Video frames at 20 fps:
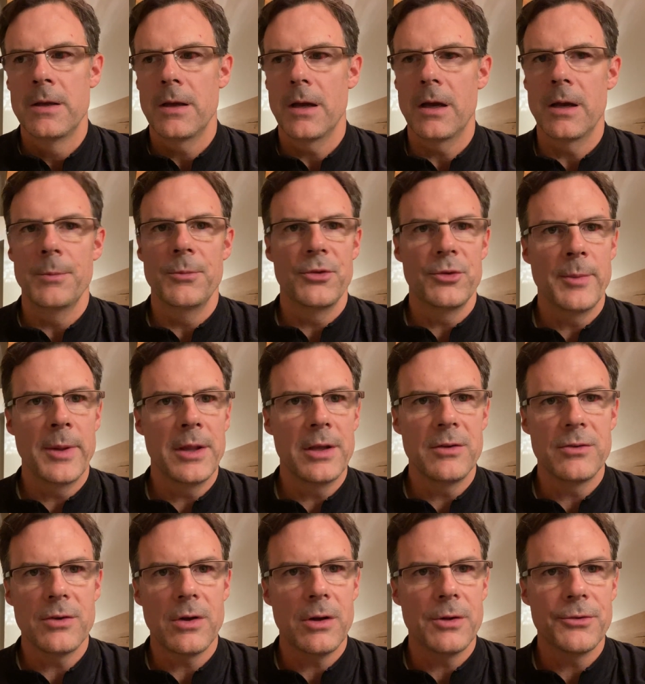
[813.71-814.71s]
Um, smelling
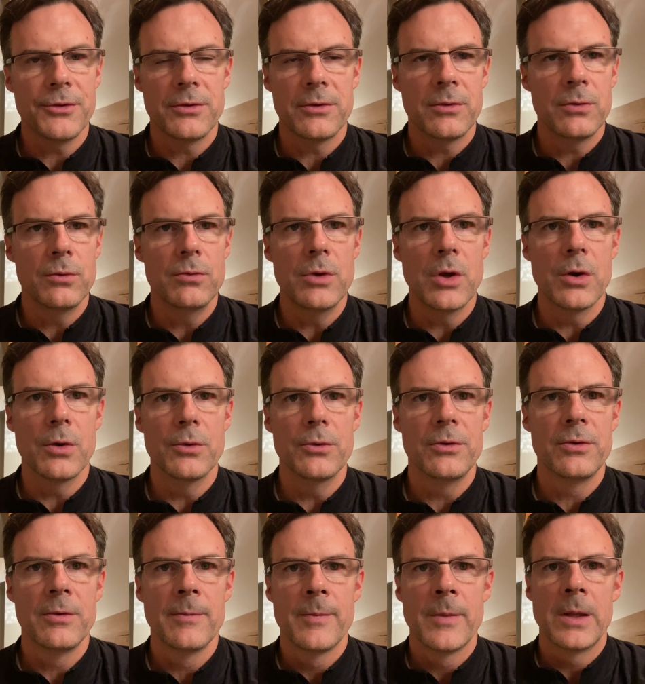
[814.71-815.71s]
salts, who
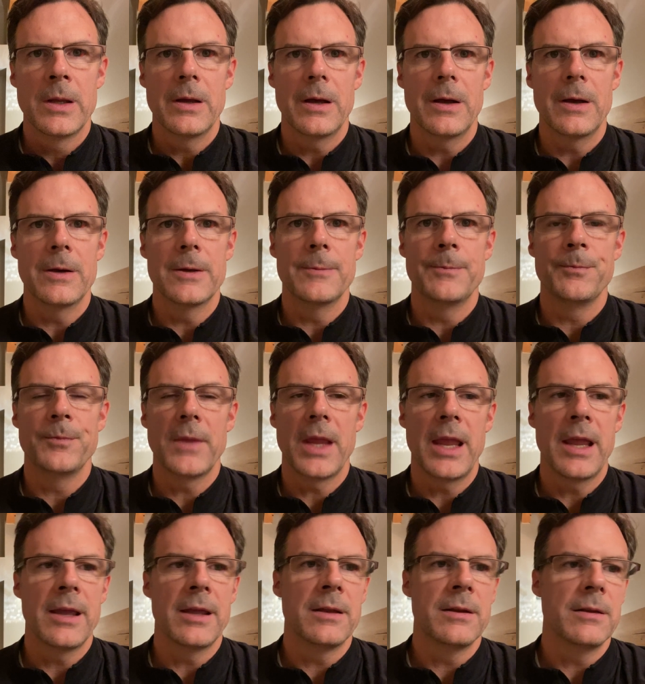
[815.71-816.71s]
knows? Um,
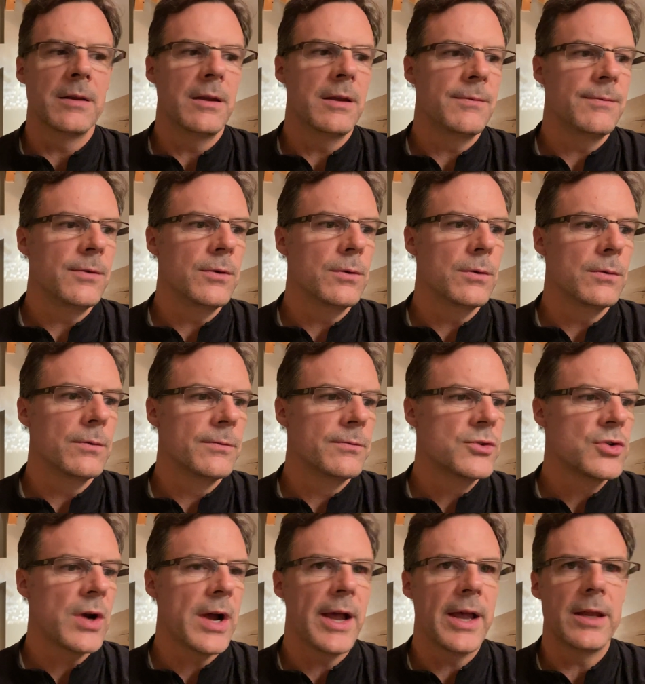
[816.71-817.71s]
and if you've
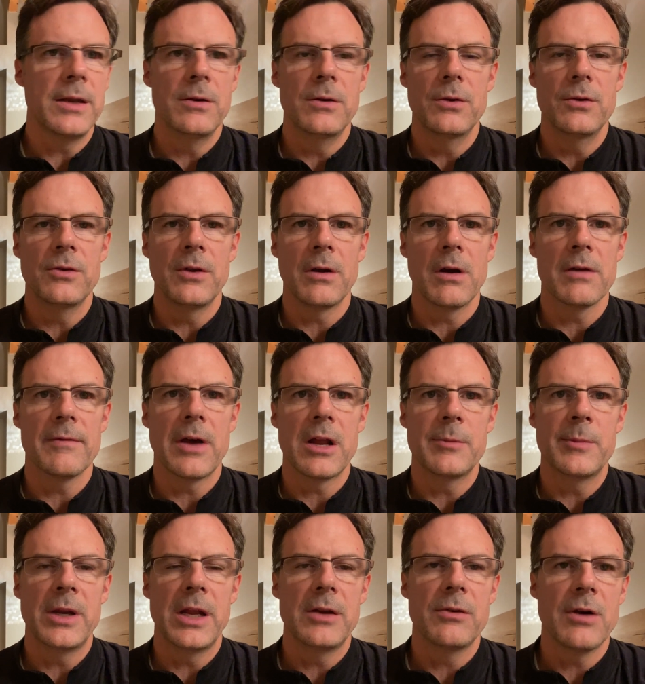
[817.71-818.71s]
tried using our
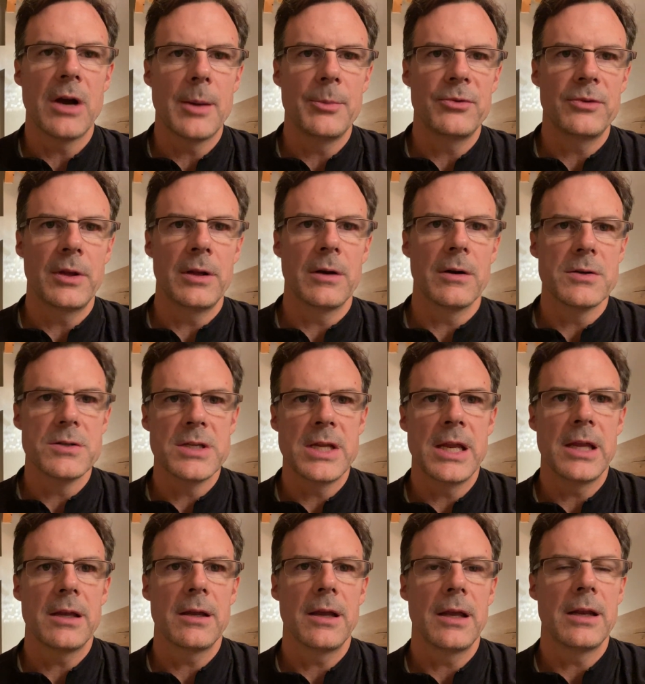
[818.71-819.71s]
vitamin A drops and our
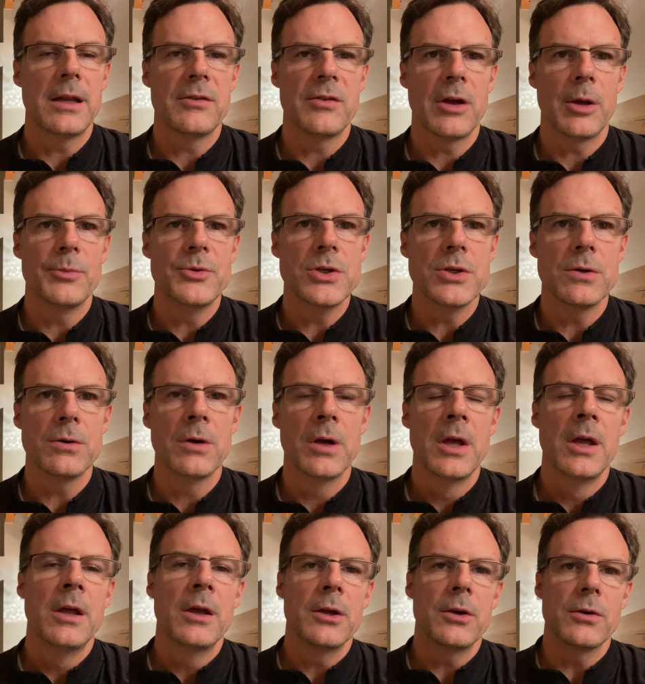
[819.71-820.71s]
zinc and it's helped you,
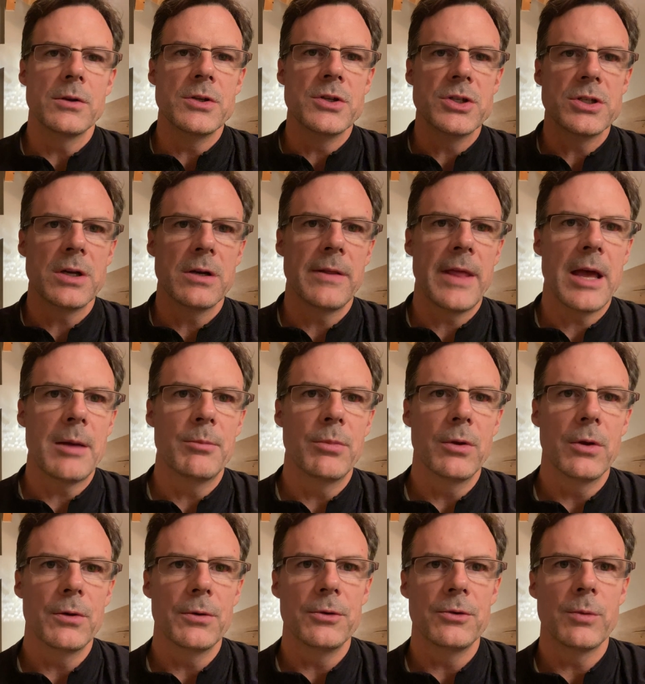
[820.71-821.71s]
go ahead and share that
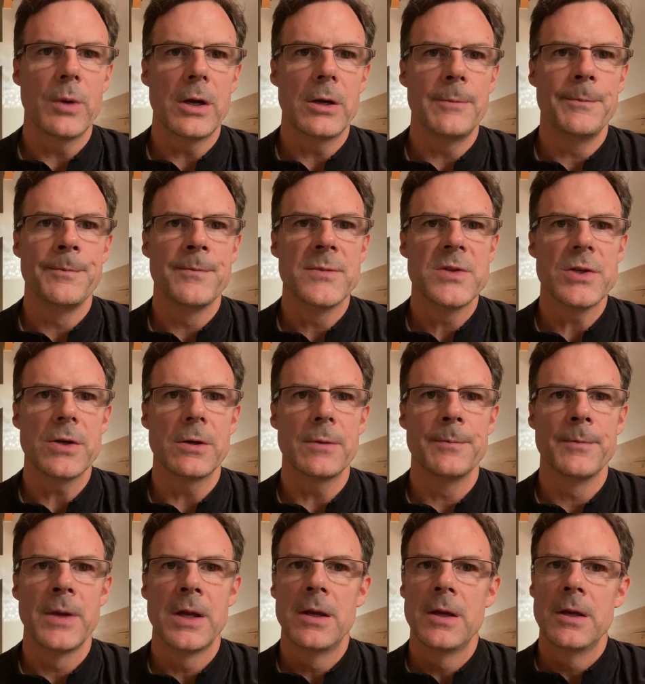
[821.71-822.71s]
below as well. So
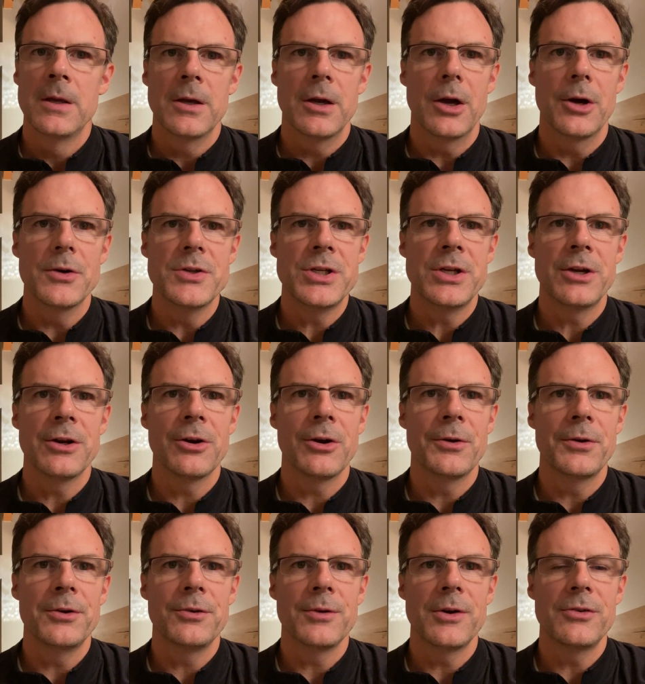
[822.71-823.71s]
always here,
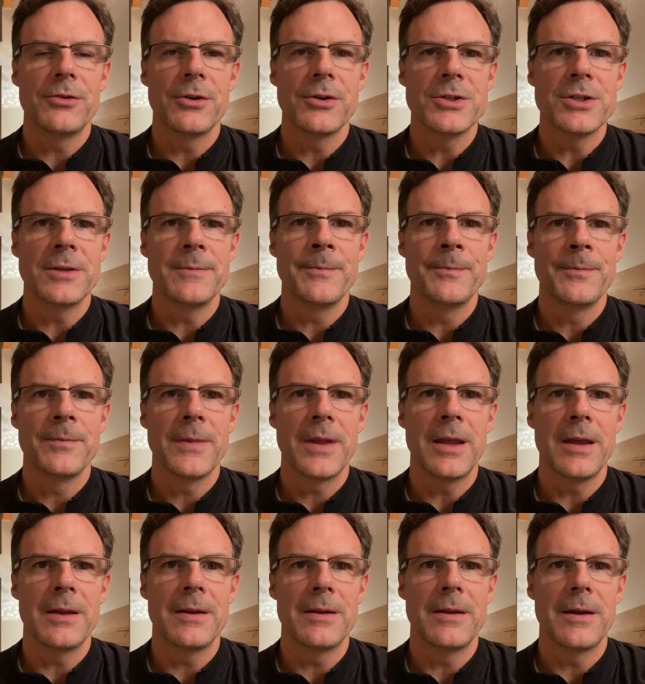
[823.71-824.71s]
always researching
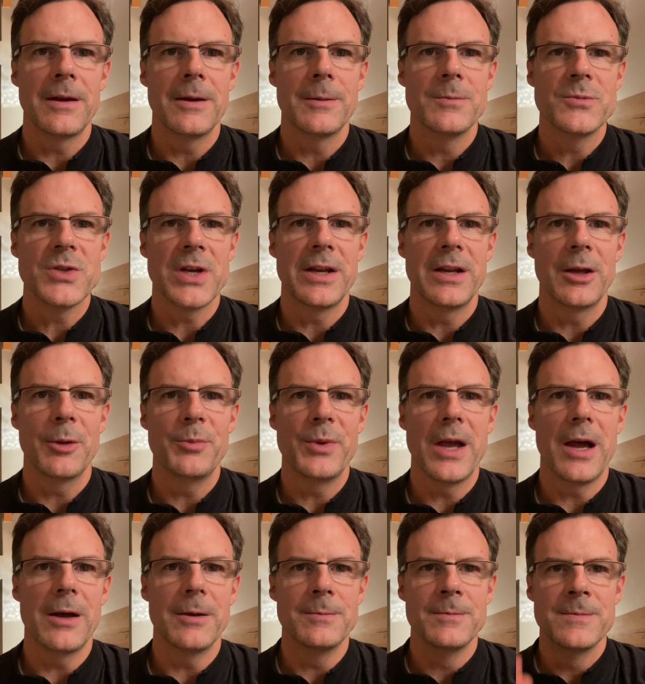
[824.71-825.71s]
and uh, trying to help
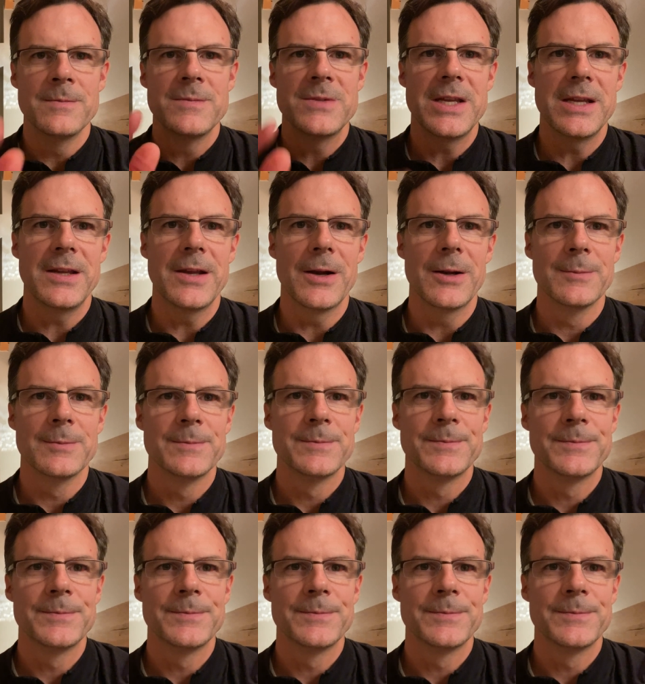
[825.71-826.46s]
you out. Take care.